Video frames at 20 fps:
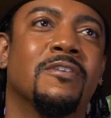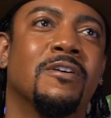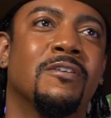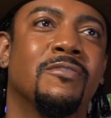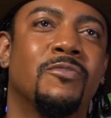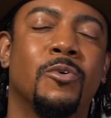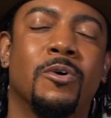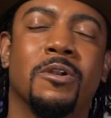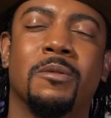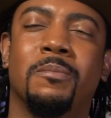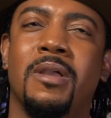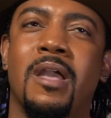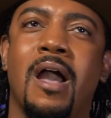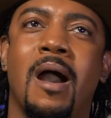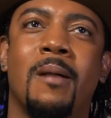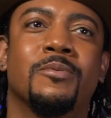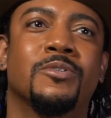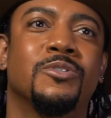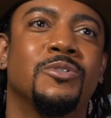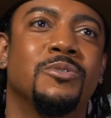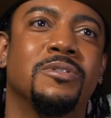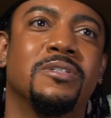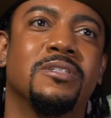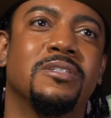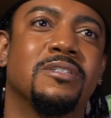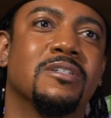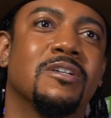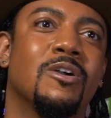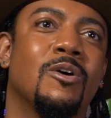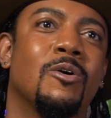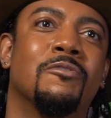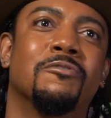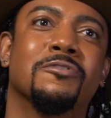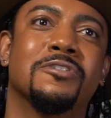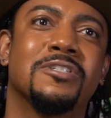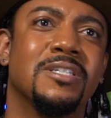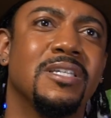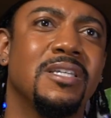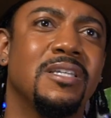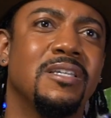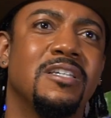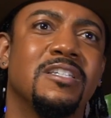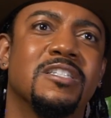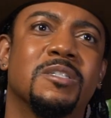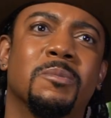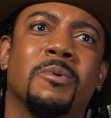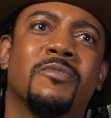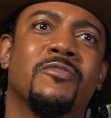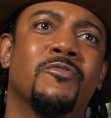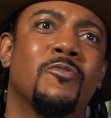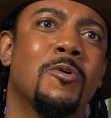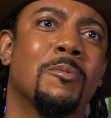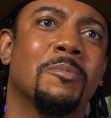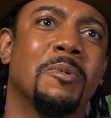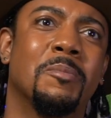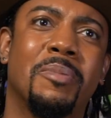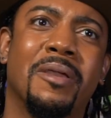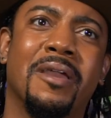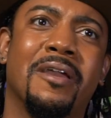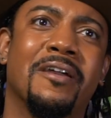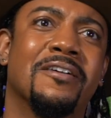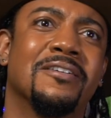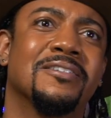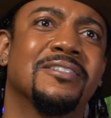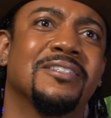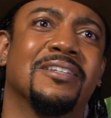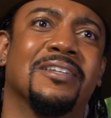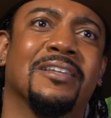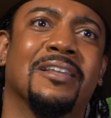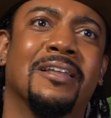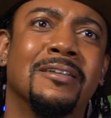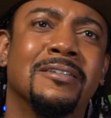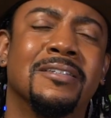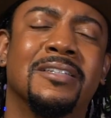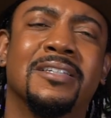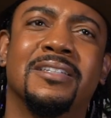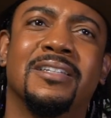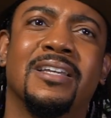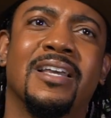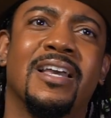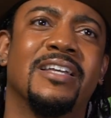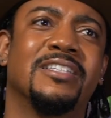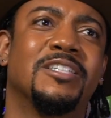afforded me opportunities to go overseas and perform in Paris and London,